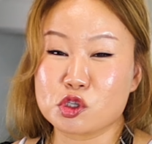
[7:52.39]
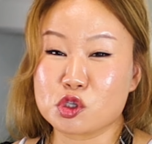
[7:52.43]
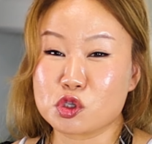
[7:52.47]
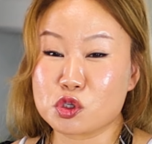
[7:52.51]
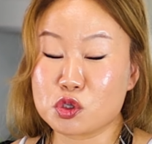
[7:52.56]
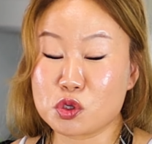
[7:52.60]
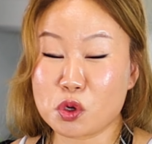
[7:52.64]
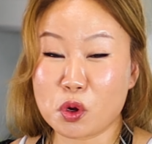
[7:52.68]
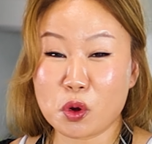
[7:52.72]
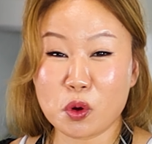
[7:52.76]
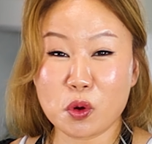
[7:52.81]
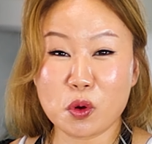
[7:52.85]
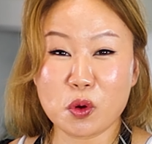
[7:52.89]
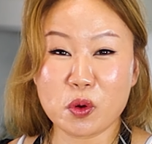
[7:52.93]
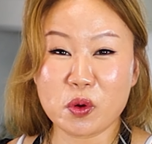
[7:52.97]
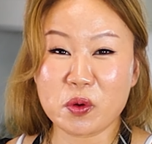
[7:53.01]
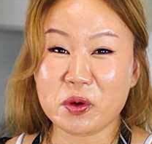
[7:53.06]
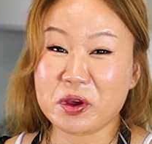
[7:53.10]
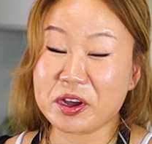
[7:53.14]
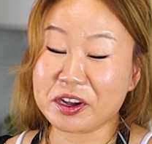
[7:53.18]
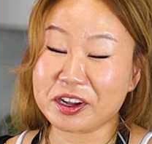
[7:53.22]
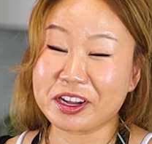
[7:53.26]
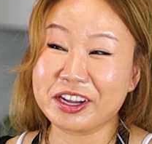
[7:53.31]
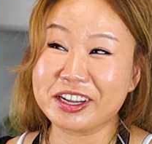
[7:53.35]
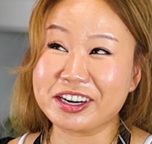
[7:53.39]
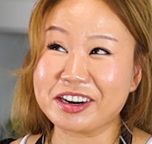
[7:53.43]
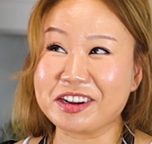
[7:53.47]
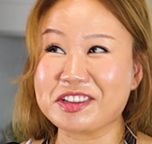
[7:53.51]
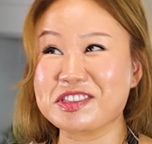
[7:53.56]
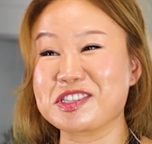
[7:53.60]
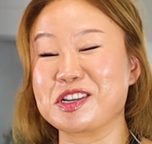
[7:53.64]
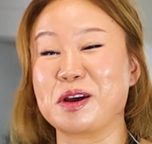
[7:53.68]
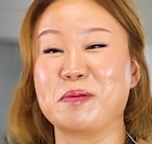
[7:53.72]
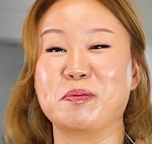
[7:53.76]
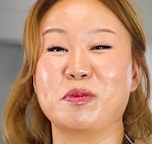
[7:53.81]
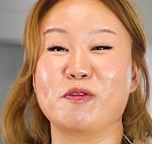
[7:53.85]
So good
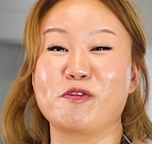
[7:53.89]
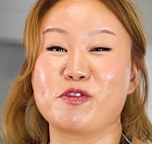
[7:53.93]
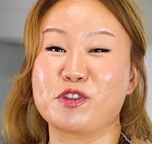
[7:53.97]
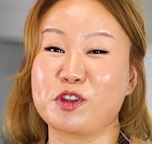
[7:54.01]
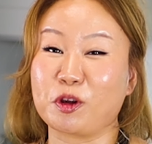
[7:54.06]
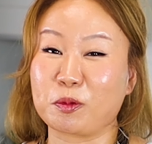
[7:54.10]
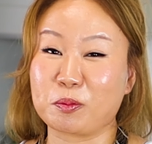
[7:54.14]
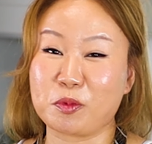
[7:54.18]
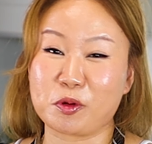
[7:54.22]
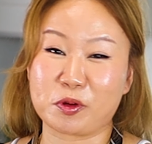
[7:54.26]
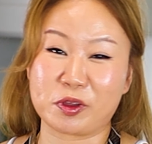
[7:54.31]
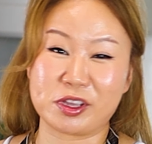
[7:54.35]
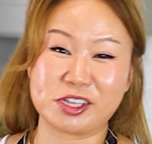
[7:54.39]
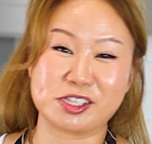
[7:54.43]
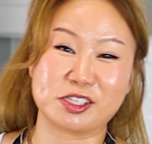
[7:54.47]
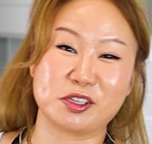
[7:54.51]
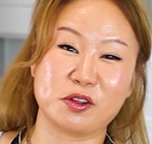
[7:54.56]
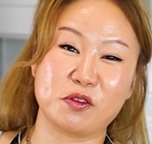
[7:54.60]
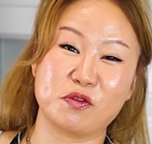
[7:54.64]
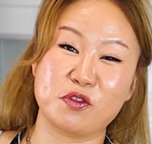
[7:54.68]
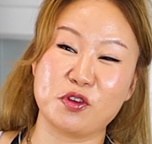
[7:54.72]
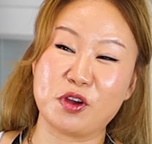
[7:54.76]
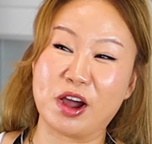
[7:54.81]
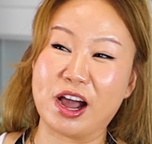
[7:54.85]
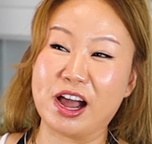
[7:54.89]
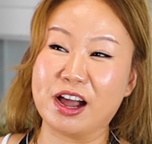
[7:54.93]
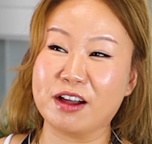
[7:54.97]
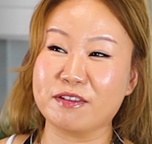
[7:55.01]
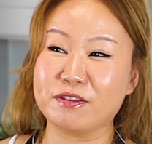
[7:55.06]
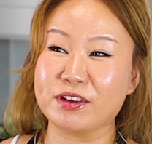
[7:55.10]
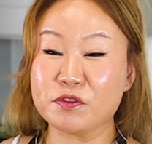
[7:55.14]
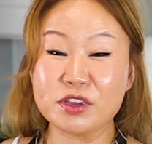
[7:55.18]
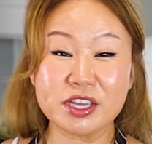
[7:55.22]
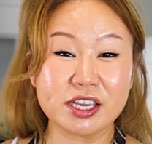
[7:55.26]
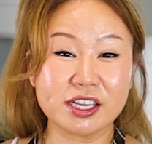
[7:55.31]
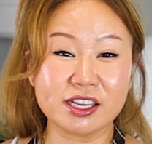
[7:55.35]
on top of tteokbokki. So if you
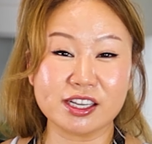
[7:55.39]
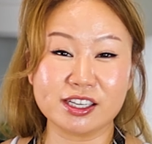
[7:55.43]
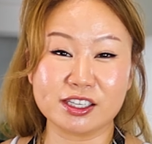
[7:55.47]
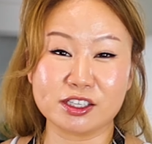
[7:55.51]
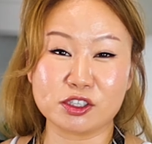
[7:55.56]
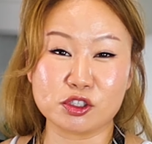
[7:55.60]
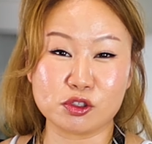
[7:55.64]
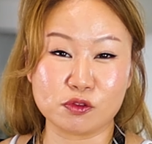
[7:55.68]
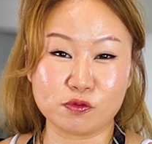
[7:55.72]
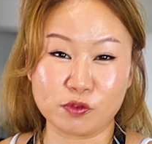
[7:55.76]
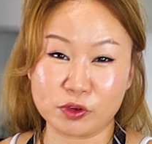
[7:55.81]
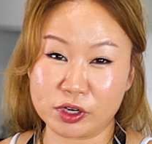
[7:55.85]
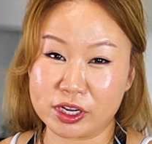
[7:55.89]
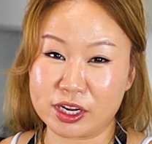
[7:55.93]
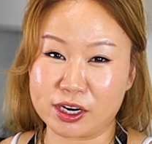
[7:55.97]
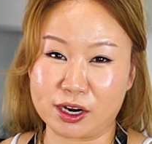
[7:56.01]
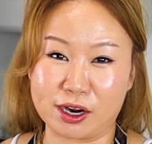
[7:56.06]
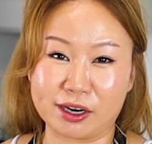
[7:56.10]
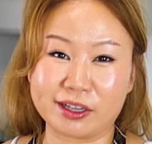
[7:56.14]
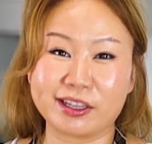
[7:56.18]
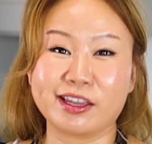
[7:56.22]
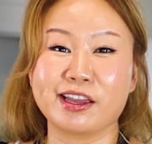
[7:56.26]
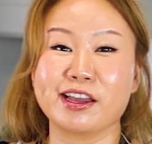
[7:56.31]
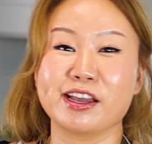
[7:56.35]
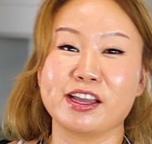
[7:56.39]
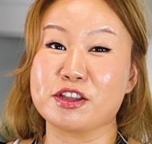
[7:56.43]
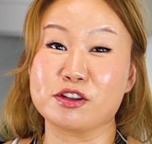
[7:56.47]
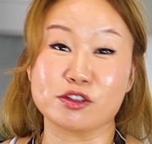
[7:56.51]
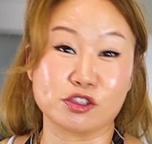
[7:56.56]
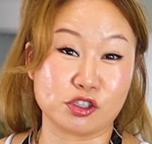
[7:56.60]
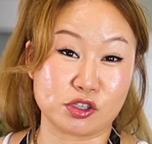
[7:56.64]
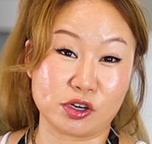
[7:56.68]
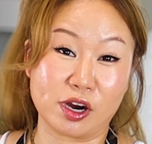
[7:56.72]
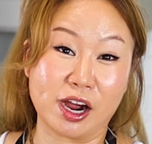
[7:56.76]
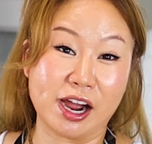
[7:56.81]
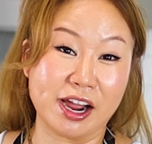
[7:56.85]
have vegan furikake, you
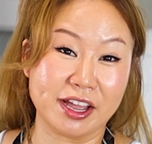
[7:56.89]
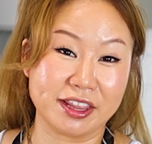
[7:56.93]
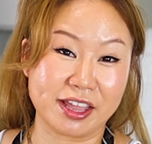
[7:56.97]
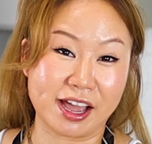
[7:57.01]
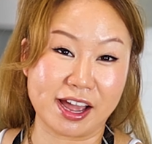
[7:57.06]
can try